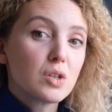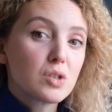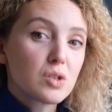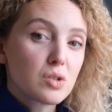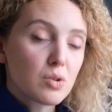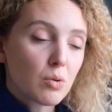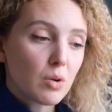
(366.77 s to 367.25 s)

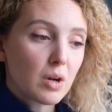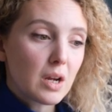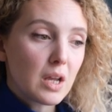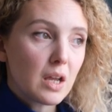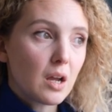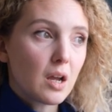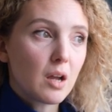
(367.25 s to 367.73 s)

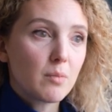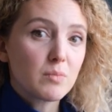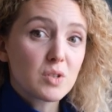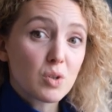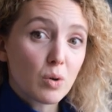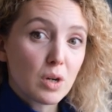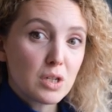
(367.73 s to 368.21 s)
Story
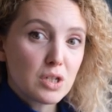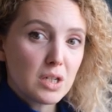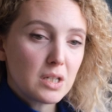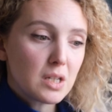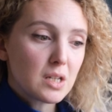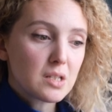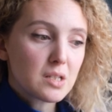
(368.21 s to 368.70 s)

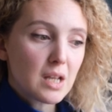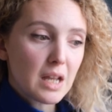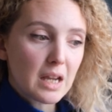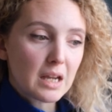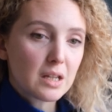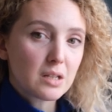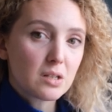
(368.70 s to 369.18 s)
Genius
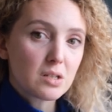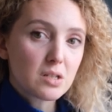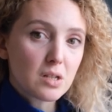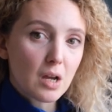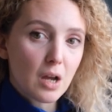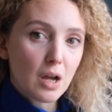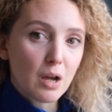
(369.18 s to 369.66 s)
and
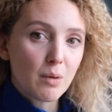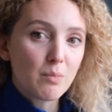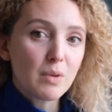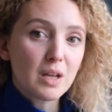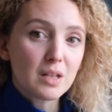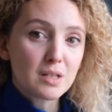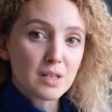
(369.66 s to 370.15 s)

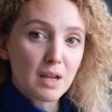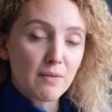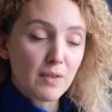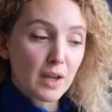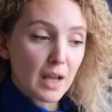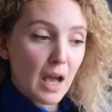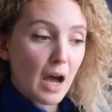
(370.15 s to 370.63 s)
in
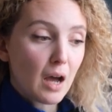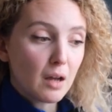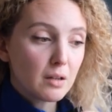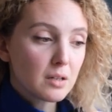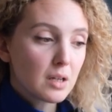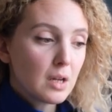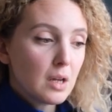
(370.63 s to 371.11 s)
Save the
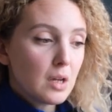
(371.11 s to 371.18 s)
Cat.